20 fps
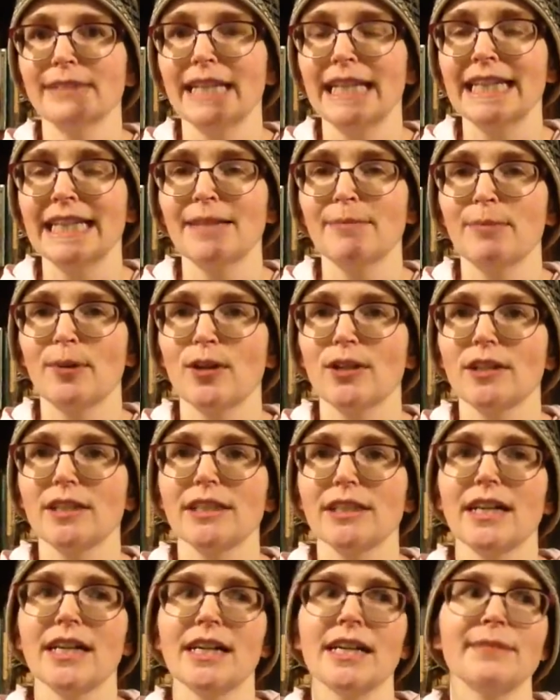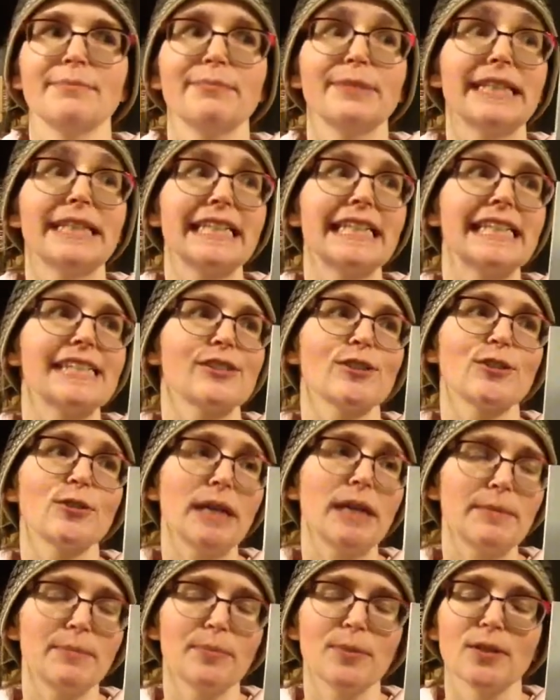in the book, but it is a
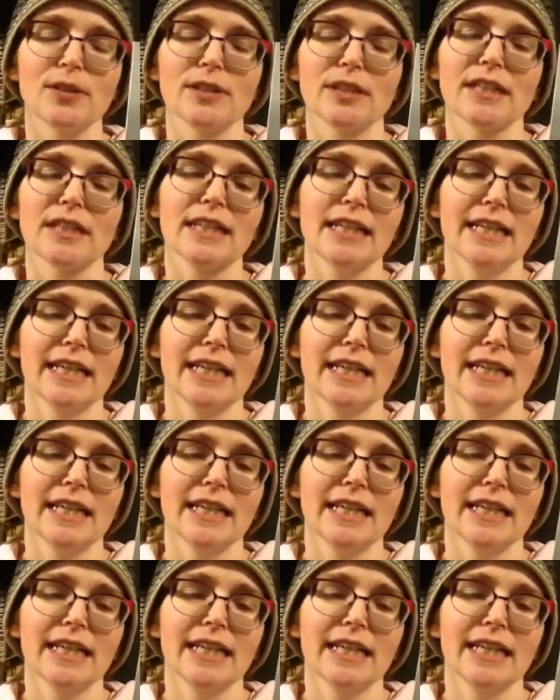great book